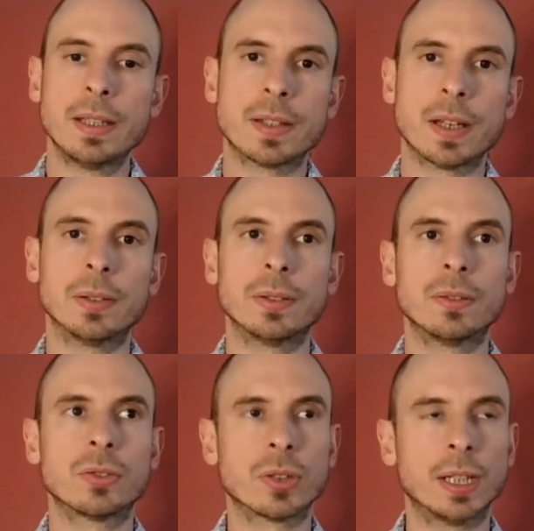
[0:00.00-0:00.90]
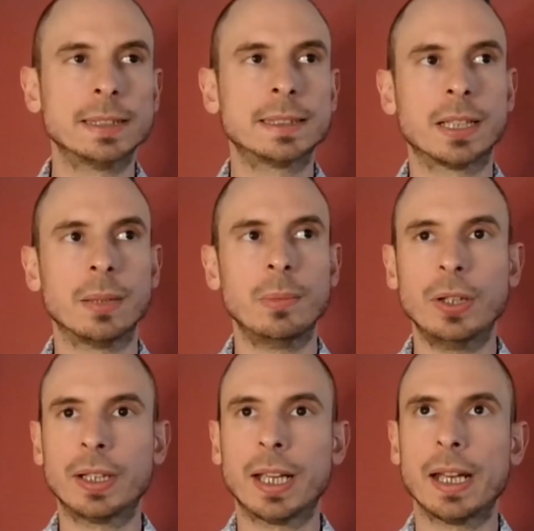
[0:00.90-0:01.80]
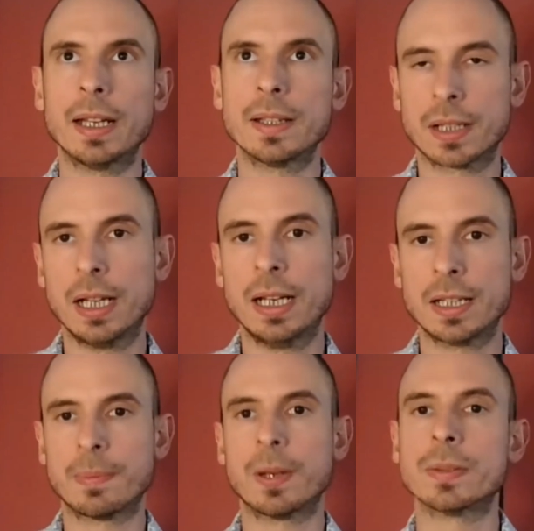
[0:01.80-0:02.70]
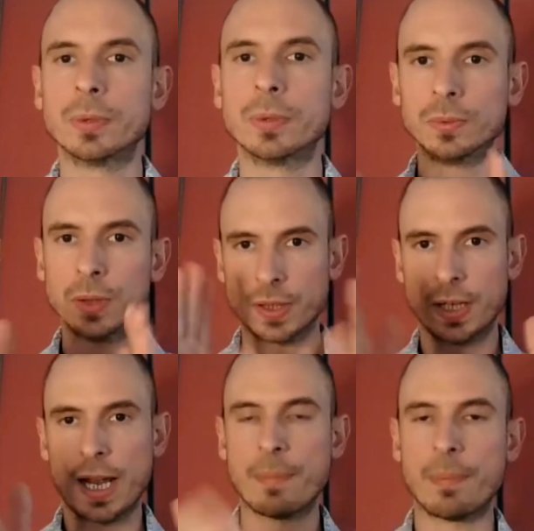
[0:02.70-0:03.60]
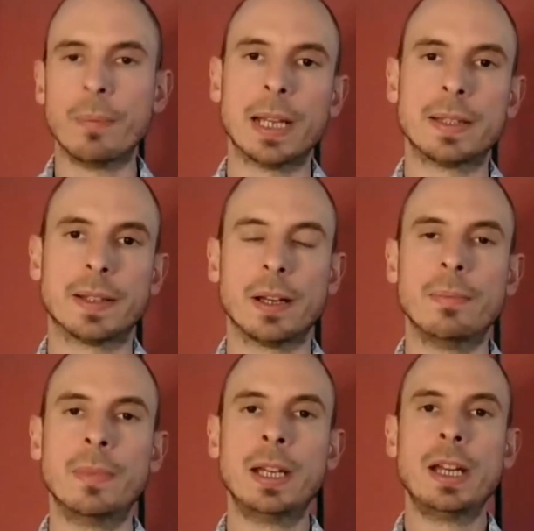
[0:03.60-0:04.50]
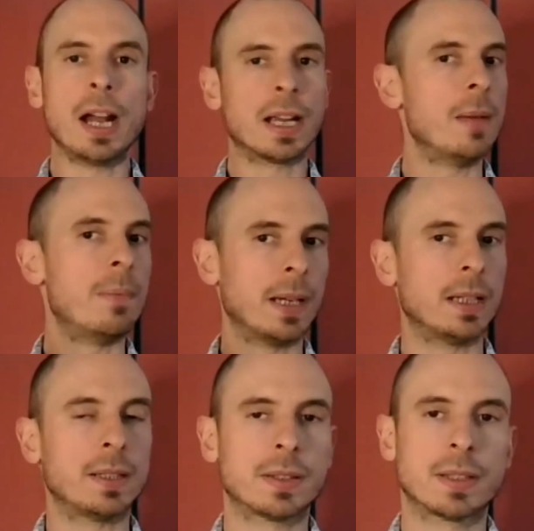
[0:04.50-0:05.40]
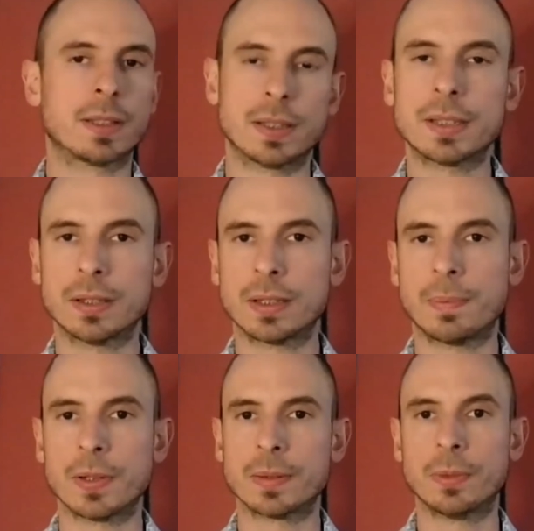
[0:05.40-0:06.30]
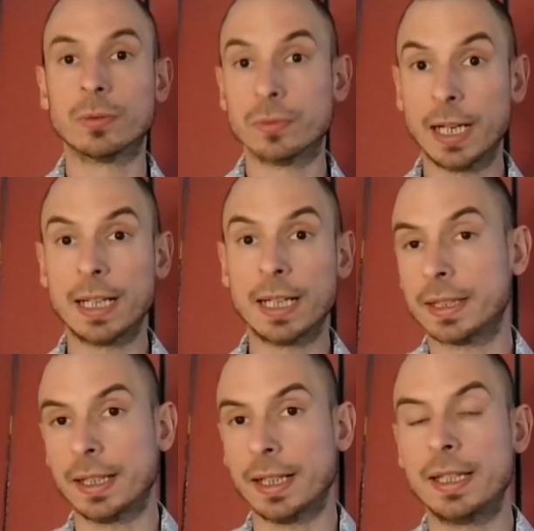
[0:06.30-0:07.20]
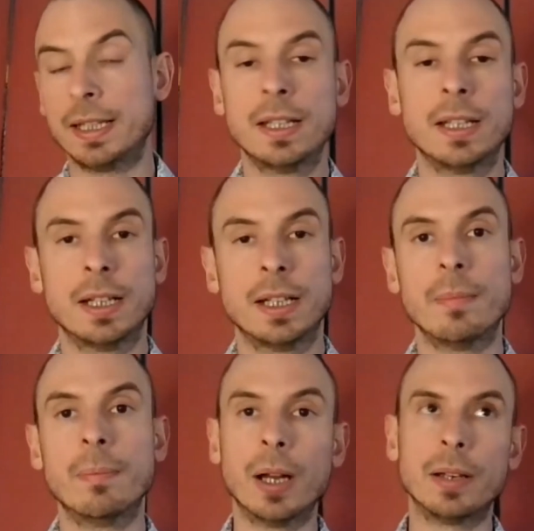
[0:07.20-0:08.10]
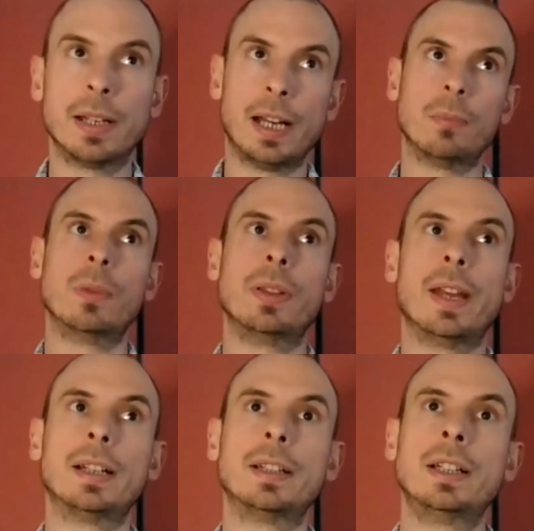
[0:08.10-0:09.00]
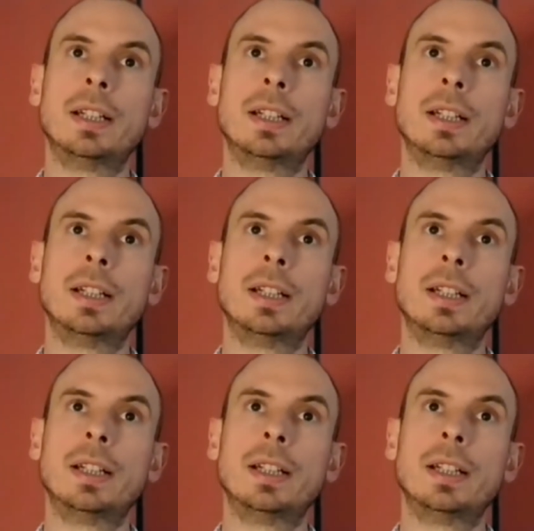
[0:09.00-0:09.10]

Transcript: So trying to communicate as clearly as possible what's going to happen at bedtime and keeping it as consistent as possible realistically might help with that.